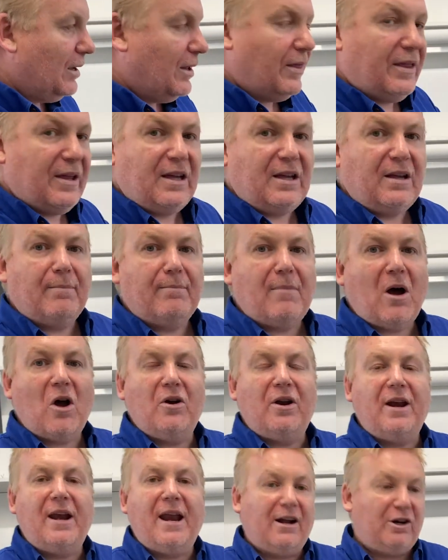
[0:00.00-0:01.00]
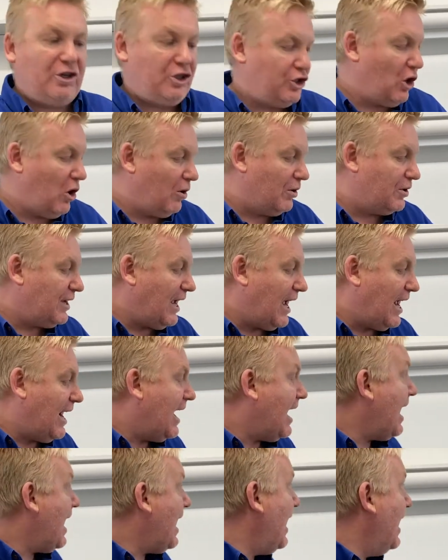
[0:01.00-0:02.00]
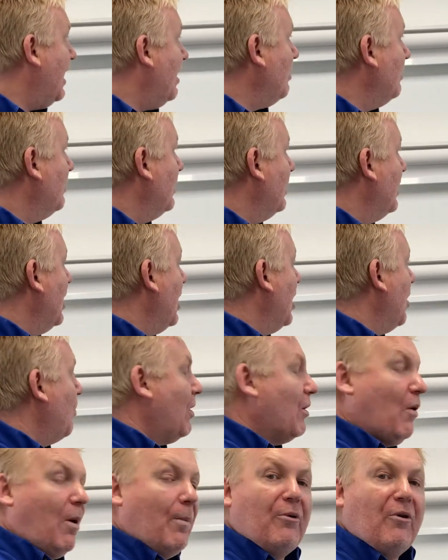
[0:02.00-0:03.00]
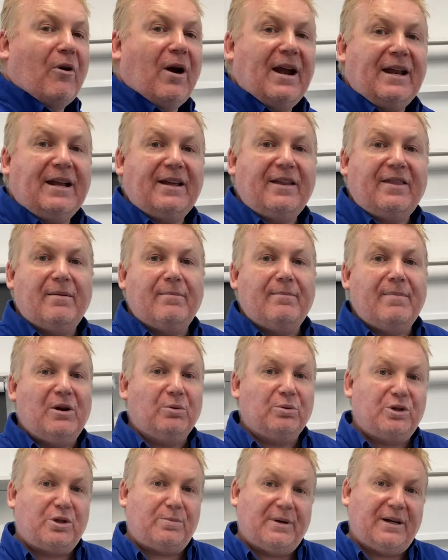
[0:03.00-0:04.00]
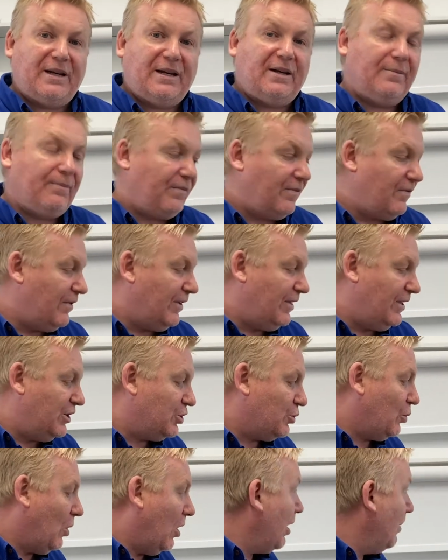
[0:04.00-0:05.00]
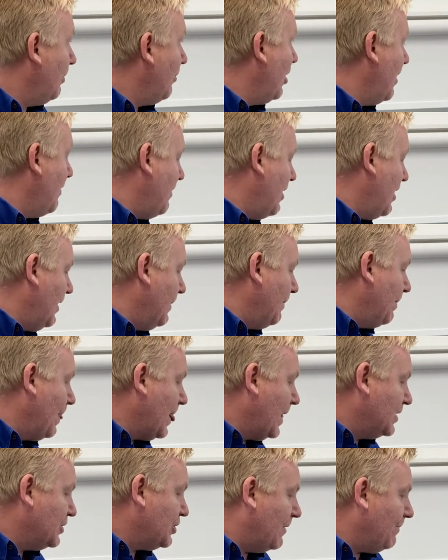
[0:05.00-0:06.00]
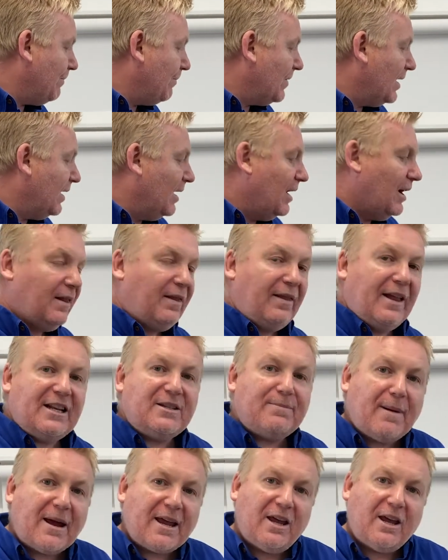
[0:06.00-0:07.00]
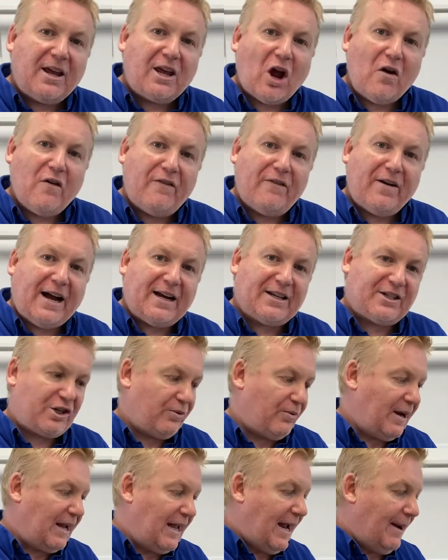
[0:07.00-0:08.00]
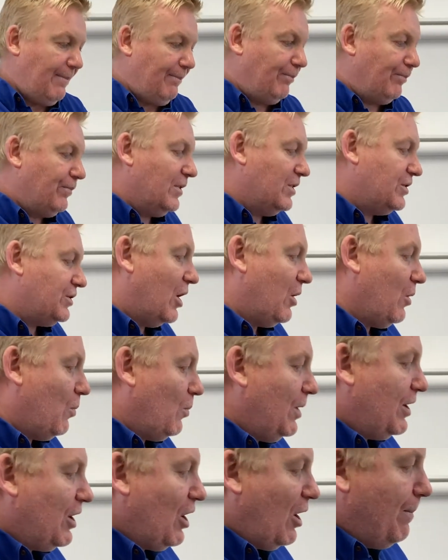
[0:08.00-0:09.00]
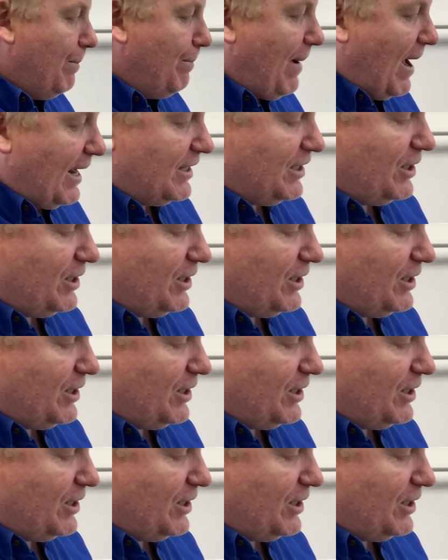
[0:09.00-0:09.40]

The motor now jogs, and now we're operating in the middle speed for this roller blind motor. So let's make it go faster again. So we go back